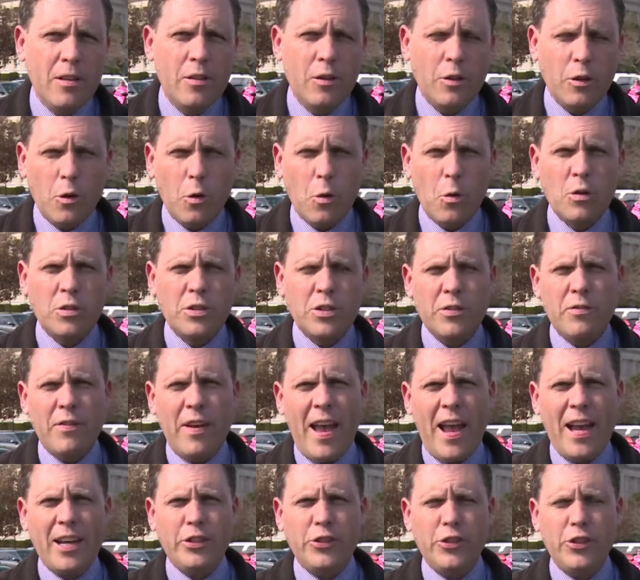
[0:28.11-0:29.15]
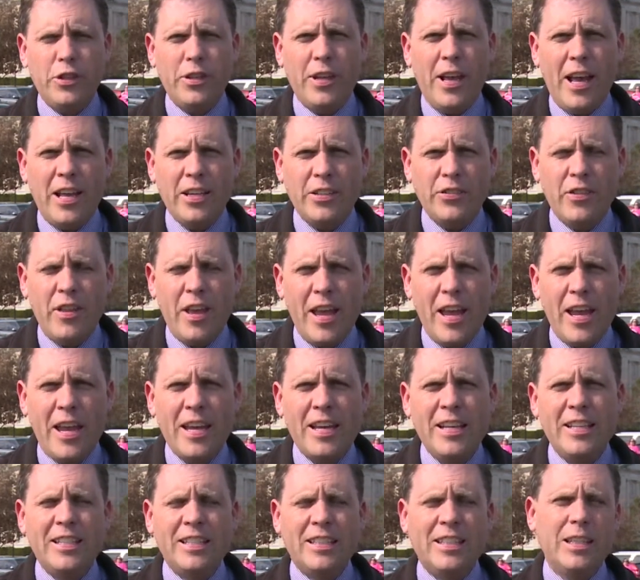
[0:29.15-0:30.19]
the course of action as
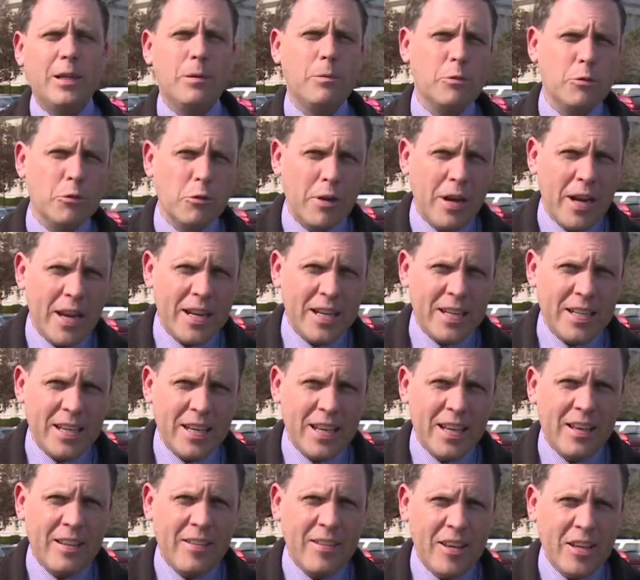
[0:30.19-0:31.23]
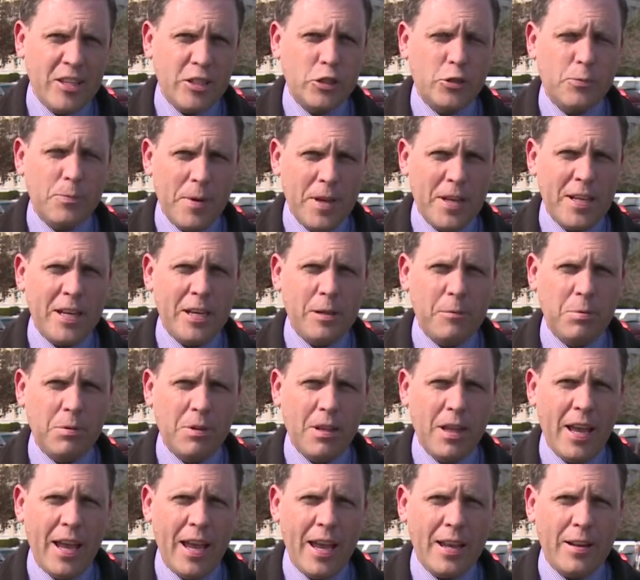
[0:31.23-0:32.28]
they deliberate the spending
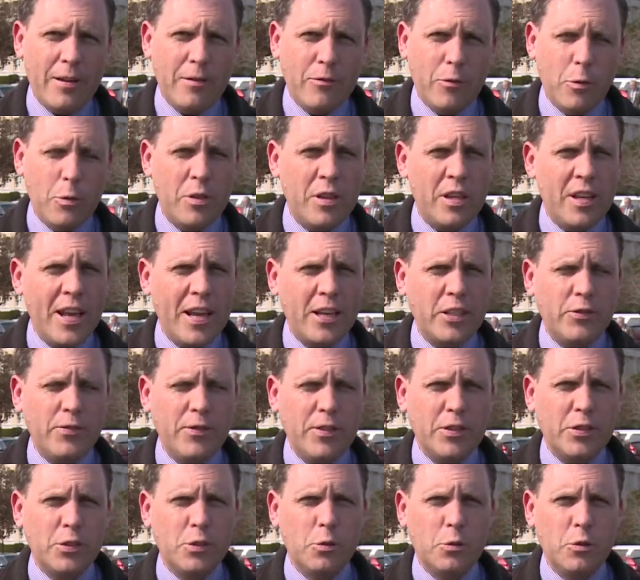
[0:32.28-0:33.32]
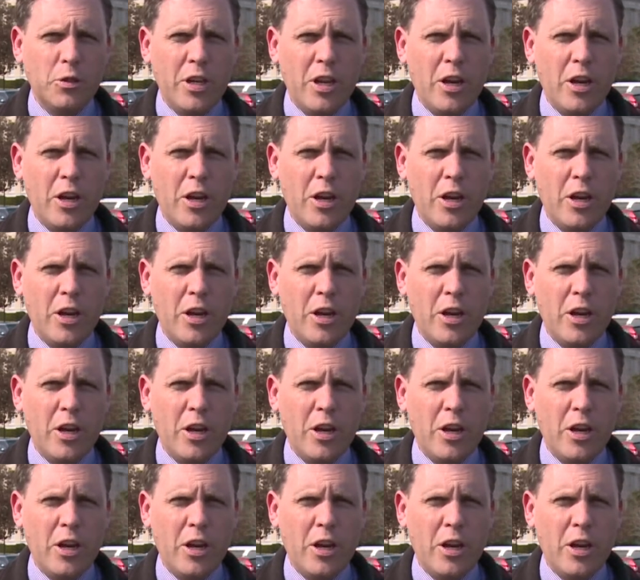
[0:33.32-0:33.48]
plan for the next fiscal